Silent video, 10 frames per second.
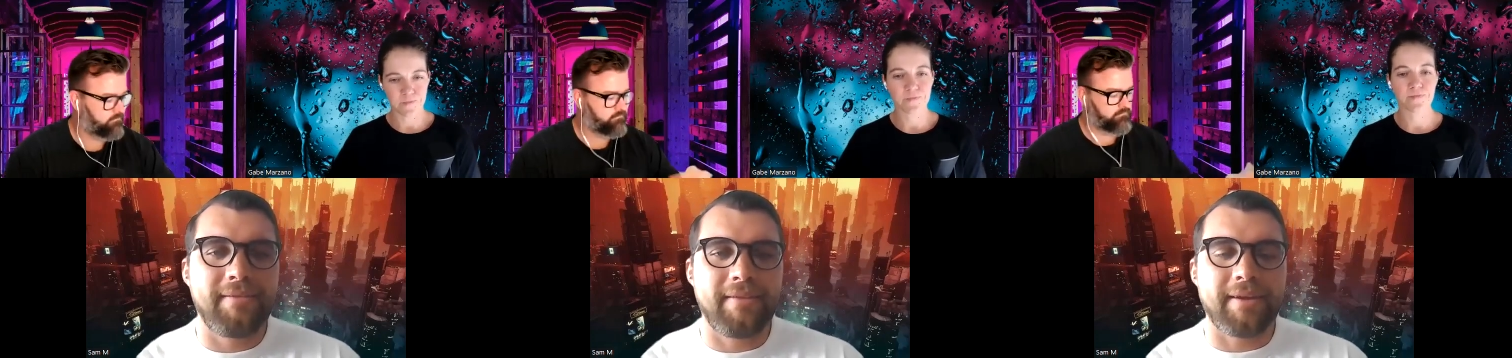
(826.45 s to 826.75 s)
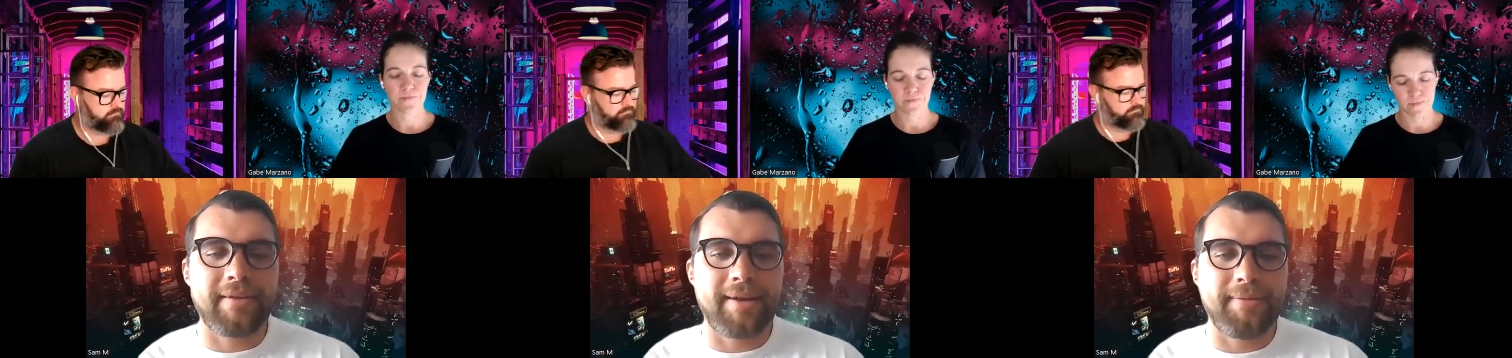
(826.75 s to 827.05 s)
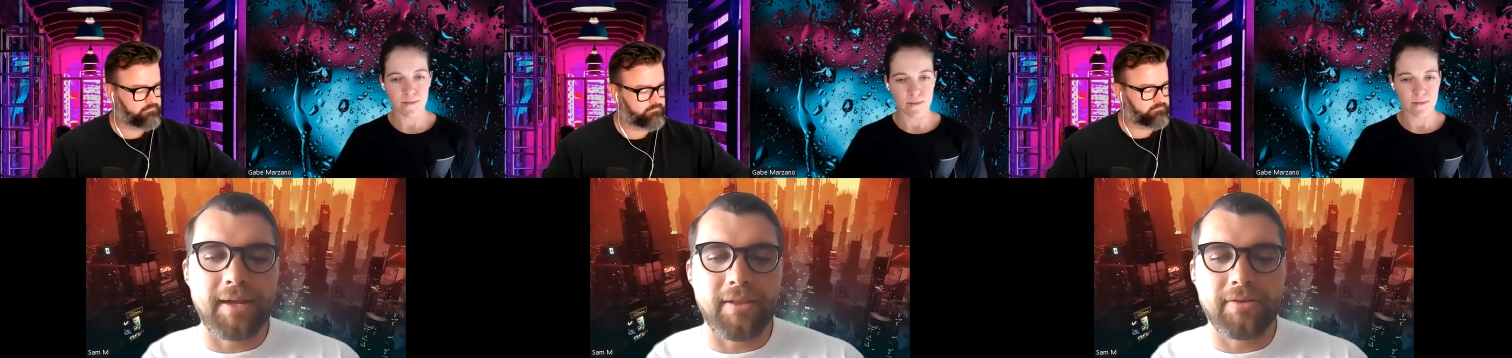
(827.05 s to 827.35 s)
Speaker 1: Like
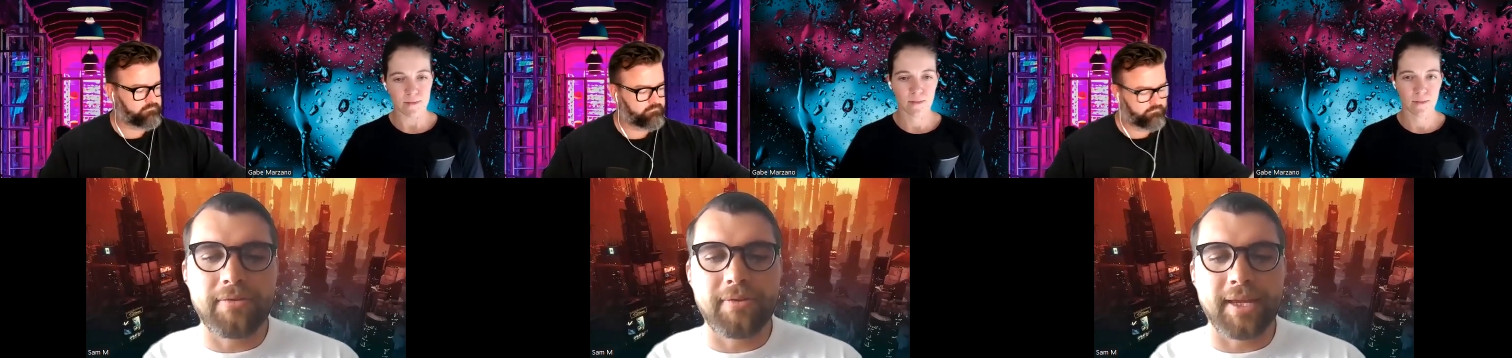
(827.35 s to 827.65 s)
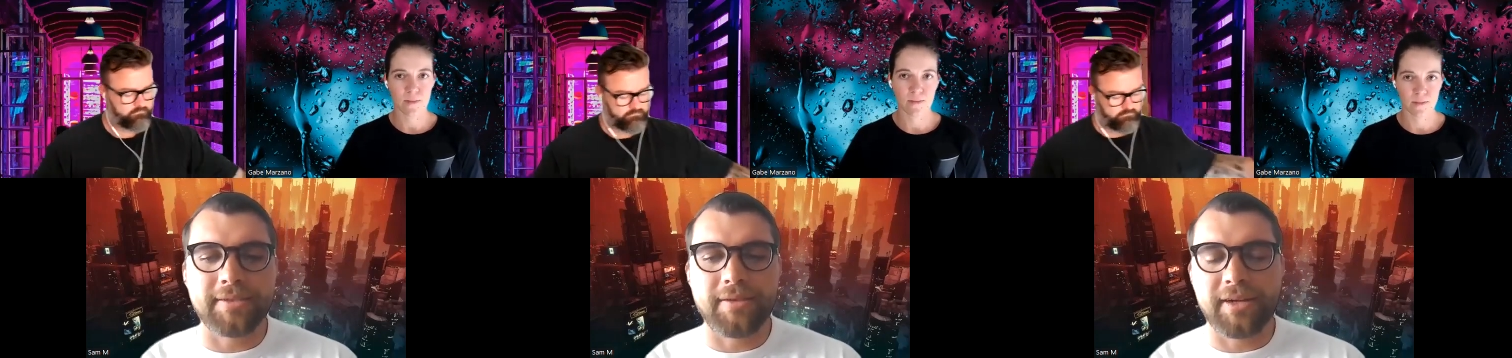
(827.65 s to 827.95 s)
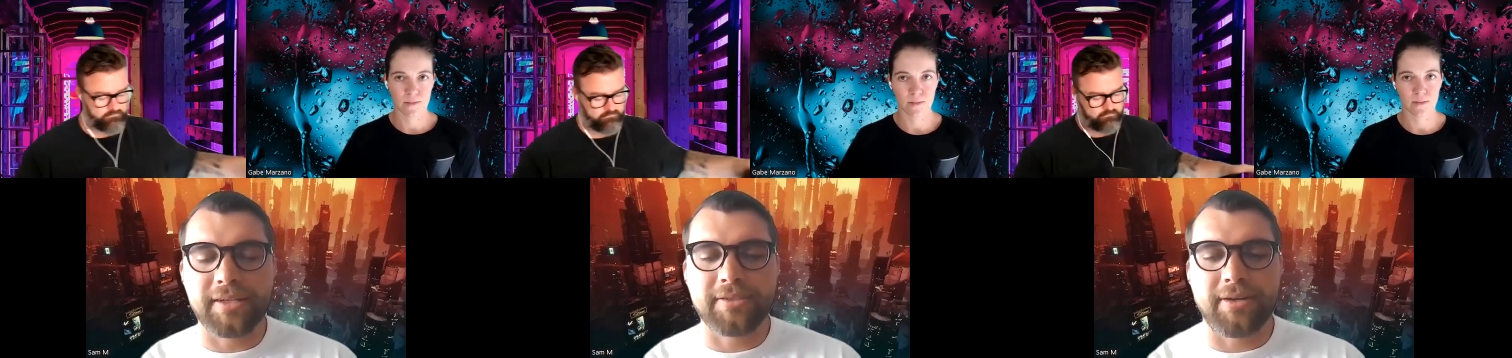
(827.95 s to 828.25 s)
I've done a lot of good things, a
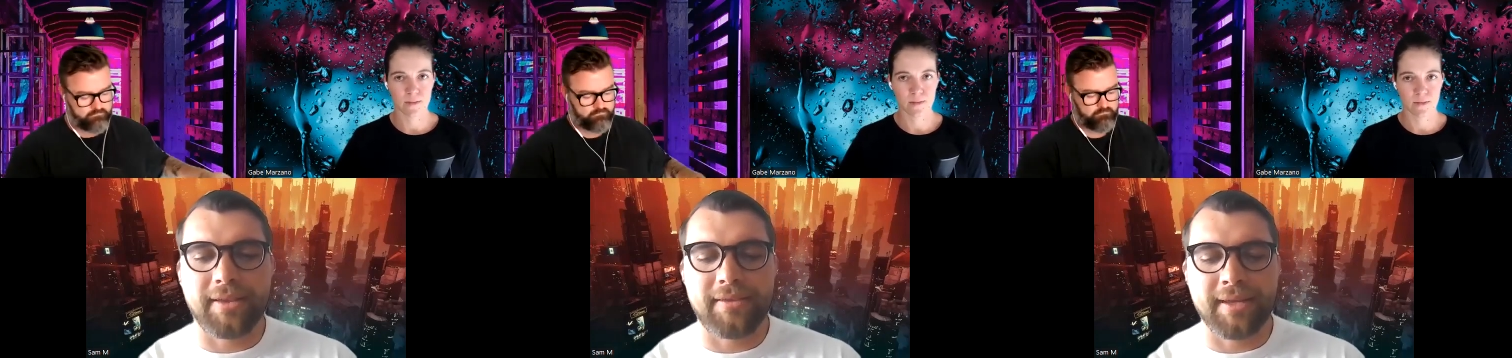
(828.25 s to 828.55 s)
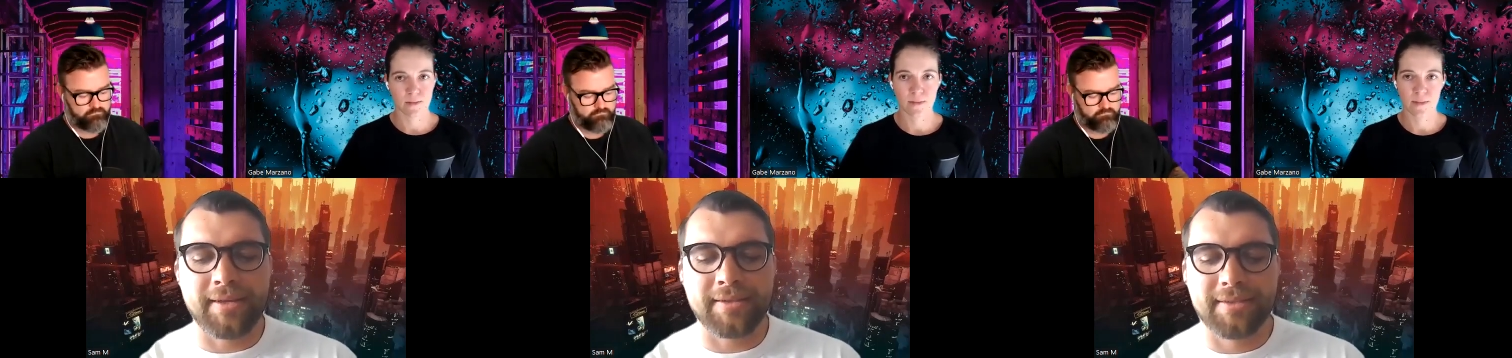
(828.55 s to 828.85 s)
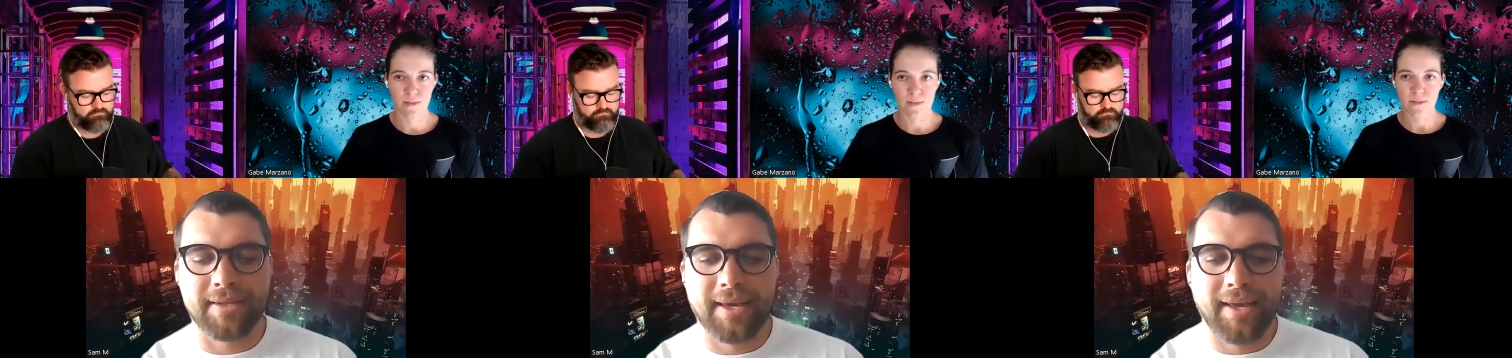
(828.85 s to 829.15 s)
lot of exciting
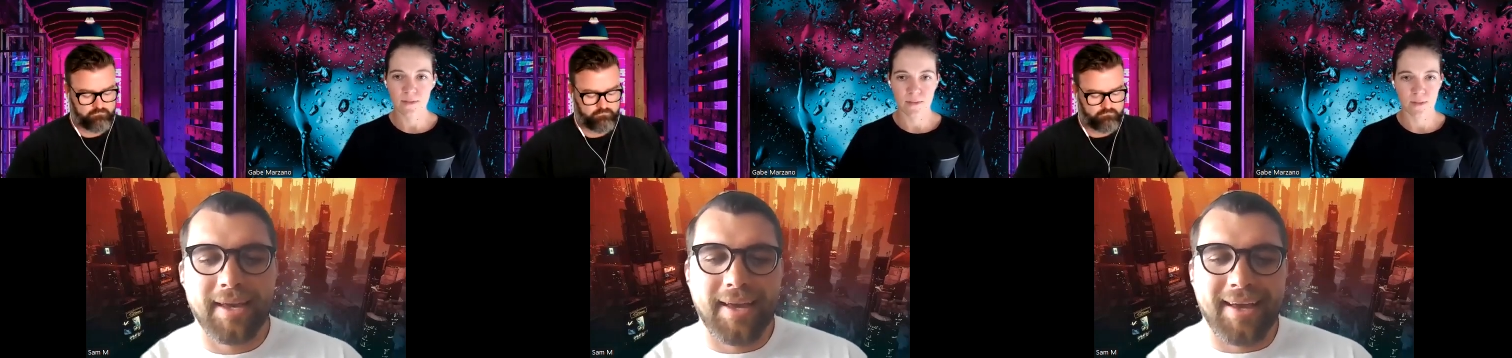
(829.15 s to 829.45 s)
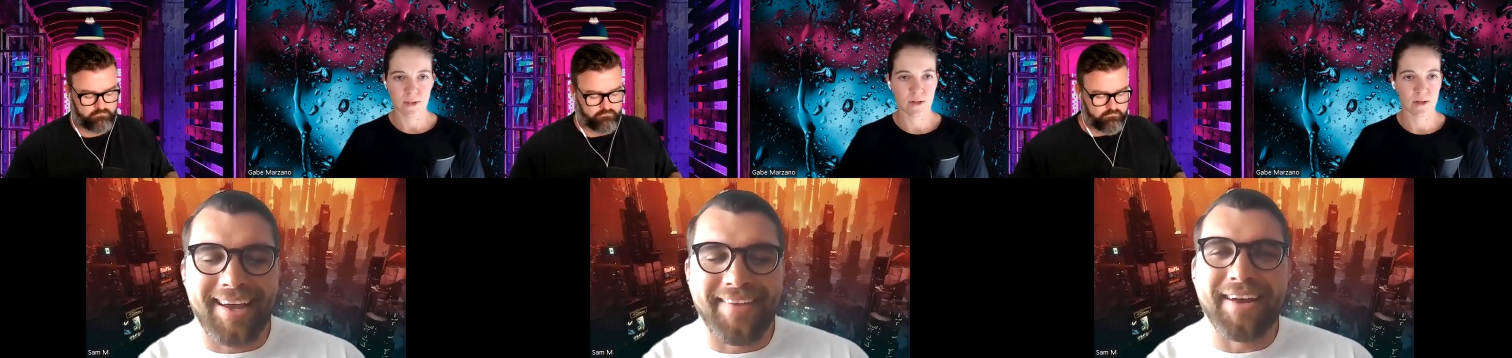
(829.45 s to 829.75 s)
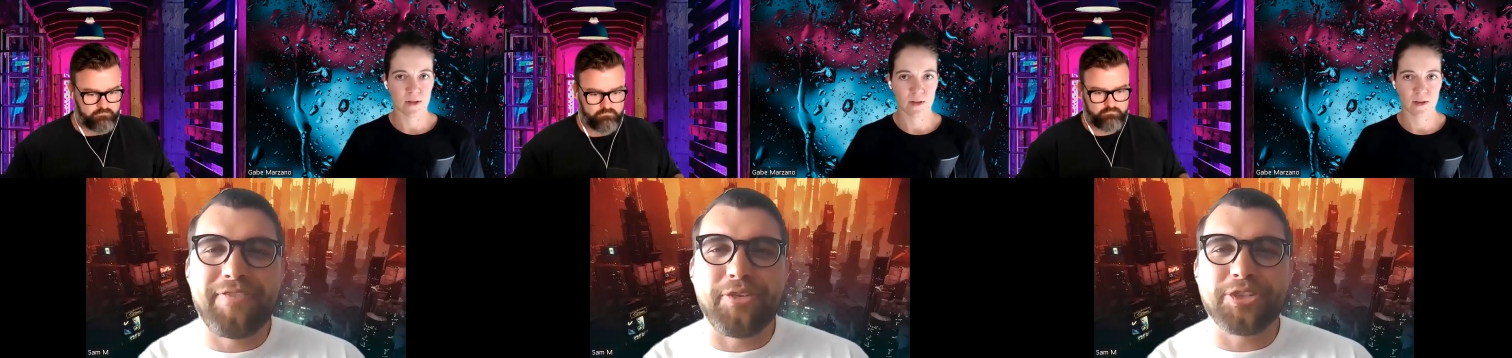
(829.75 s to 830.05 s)
things. And
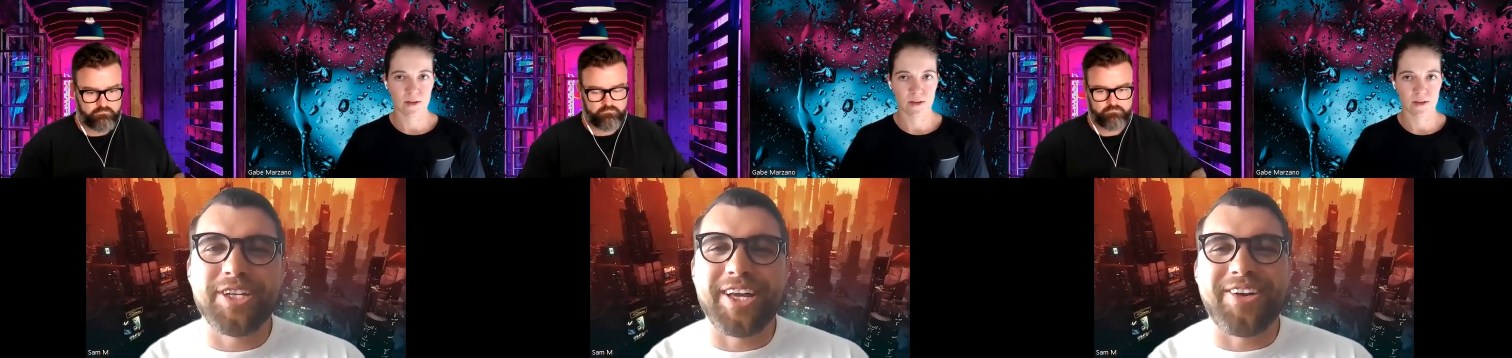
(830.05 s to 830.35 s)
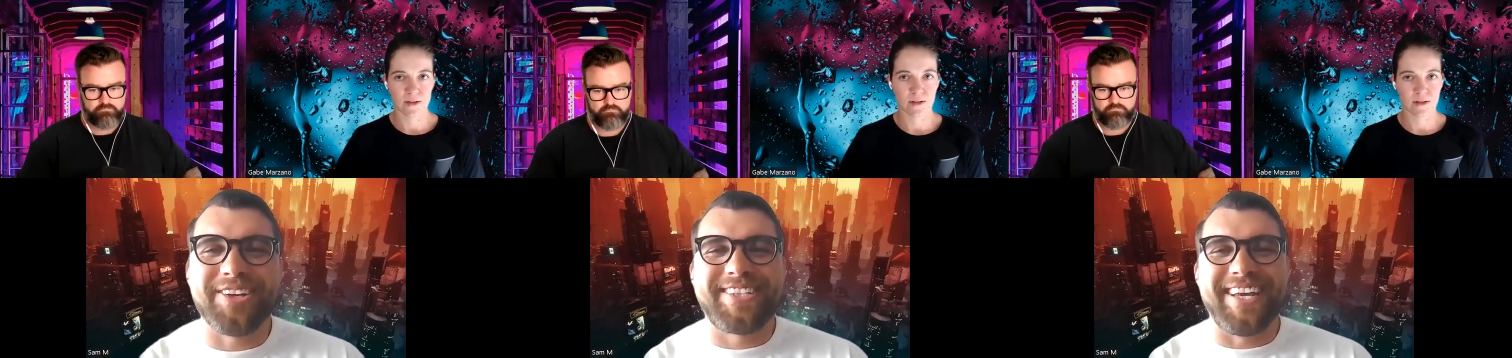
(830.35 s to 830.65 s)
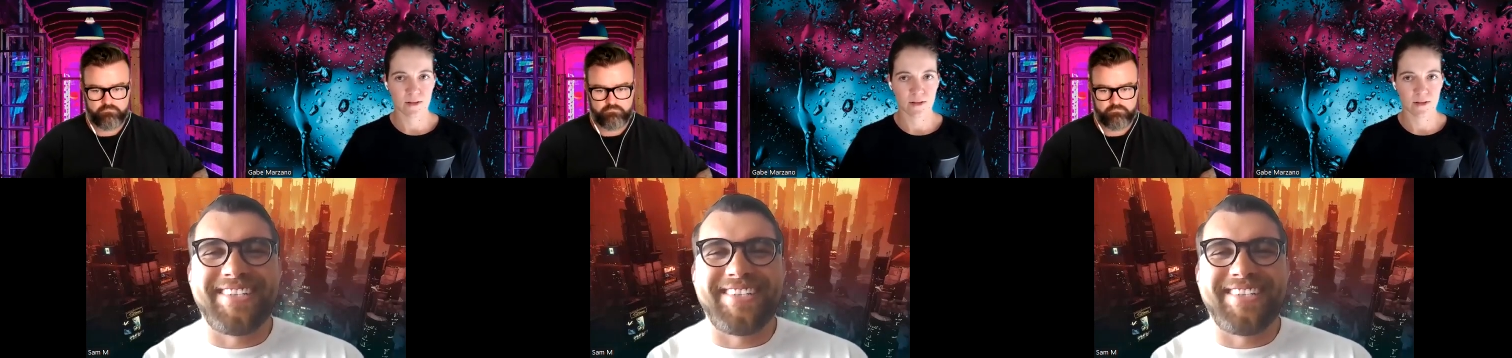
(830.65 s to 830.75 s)
then unfortunately I got